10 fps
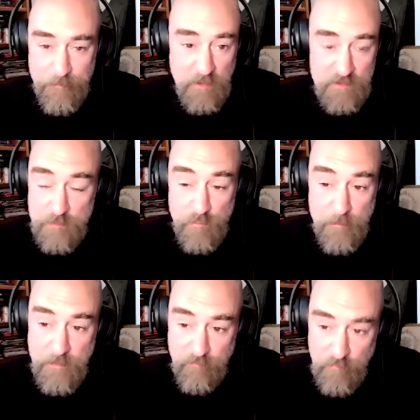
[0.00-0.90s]
Because there
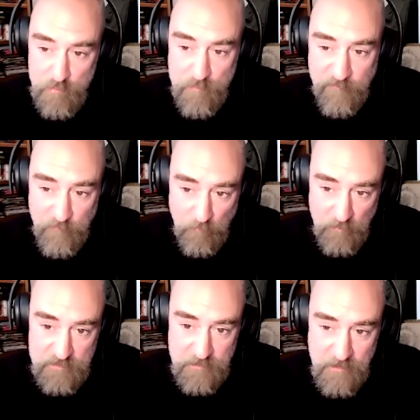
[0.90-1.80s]
wouldn't be room for
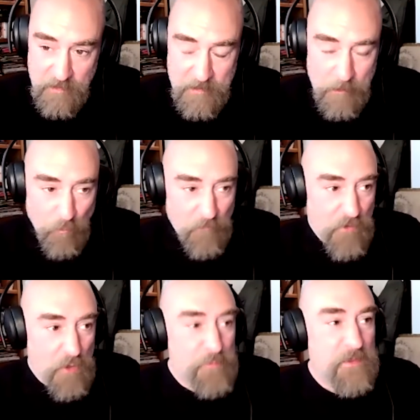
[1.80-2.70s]
it. What
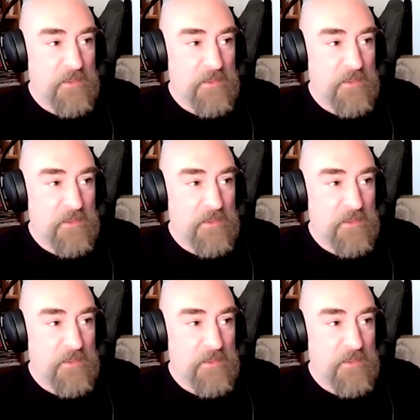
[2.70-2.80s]
nobody